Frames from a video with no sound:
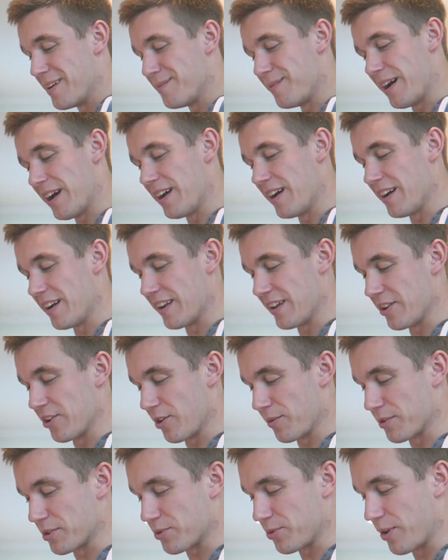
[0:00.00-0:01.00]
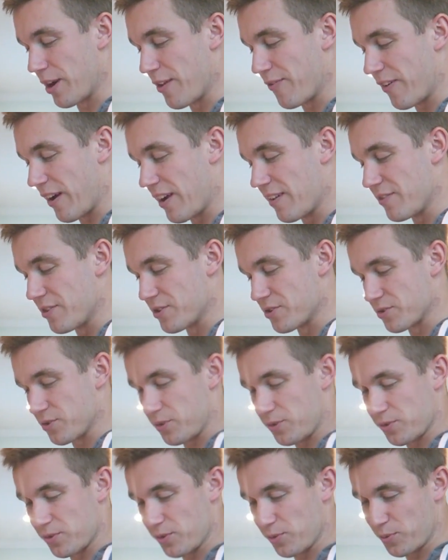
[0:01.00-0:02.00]
My honey, you're almost 25 years
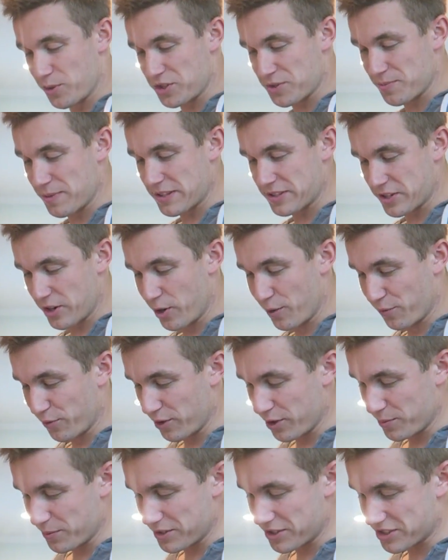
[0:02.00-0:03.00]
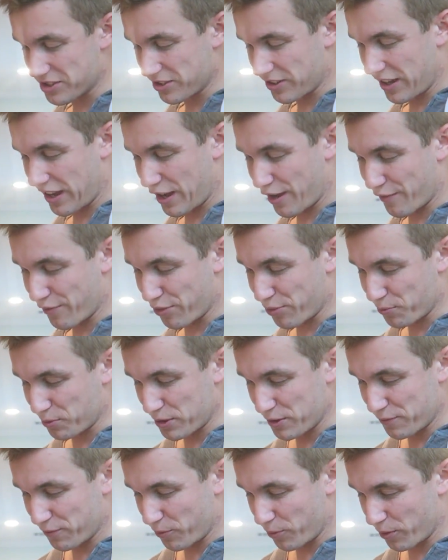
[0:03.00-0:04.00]
old, which means hopefully we still have
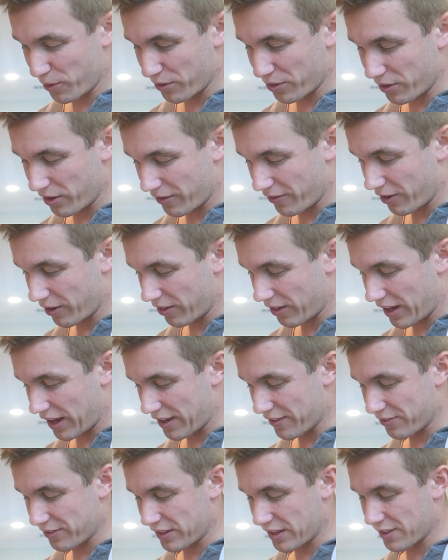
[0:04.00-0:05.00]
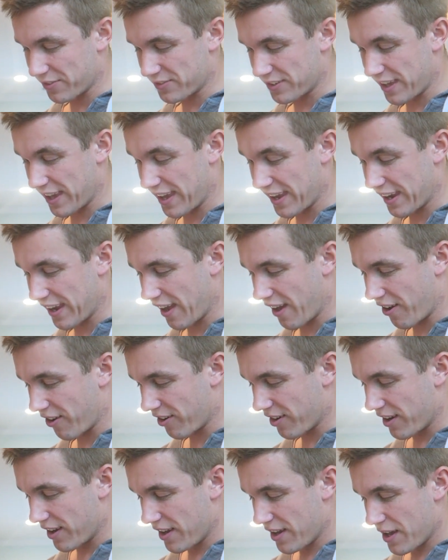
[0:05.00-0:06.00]
three fourths of our life left to hang
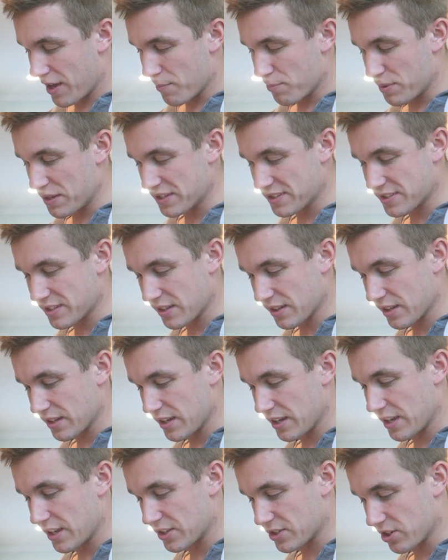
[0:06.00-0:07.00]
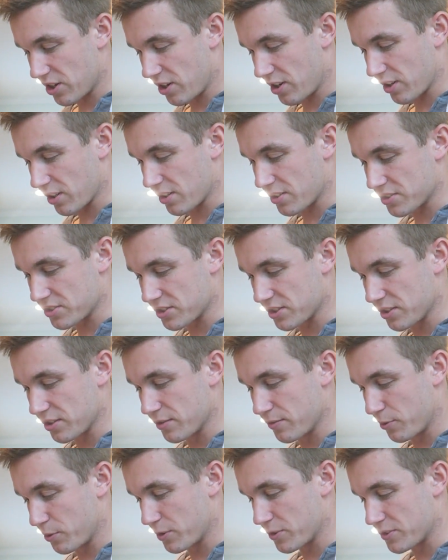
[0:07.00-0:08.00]
out, be silly, and talk in our
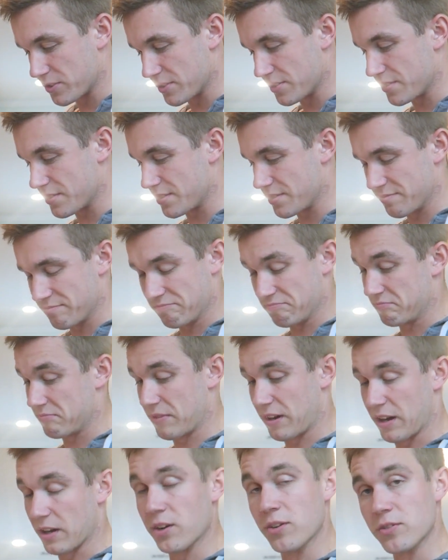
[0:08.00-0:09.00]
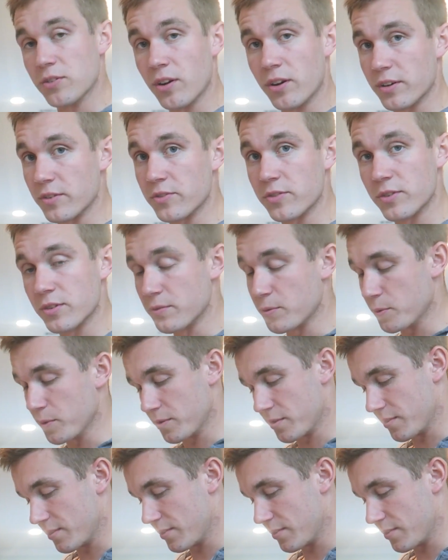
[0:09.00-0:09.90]
silly voices. I don't talk in silly voices.